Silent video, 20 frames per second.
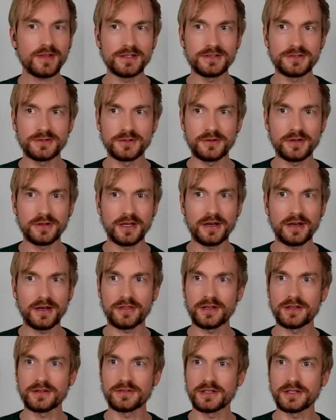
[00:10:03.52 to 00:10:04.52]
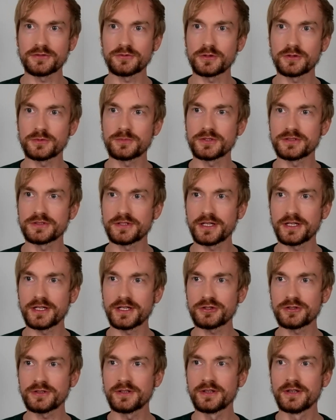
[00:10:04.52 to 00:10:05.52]
So yeah, thanks for the
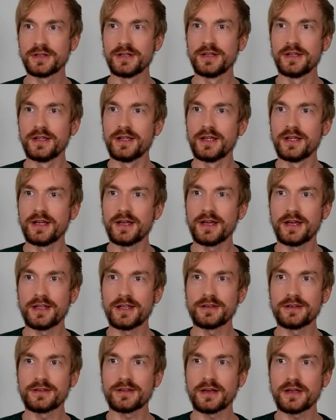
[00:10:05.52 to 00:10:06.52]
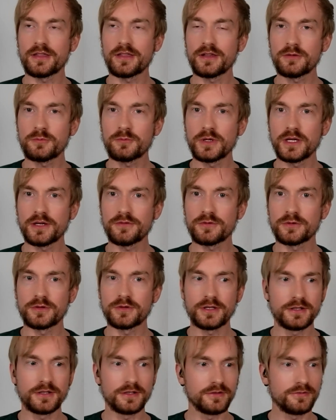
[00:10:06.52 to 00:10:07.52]
presentation. And I think we have
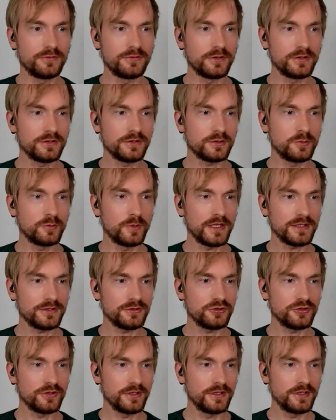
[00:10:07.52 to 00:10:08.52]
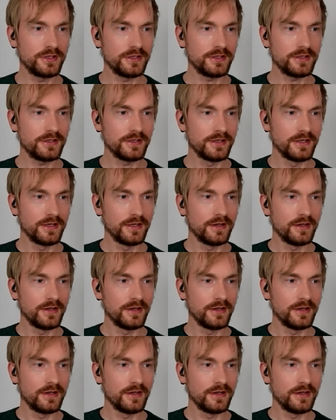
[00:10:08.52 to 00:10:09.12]
already the first question here.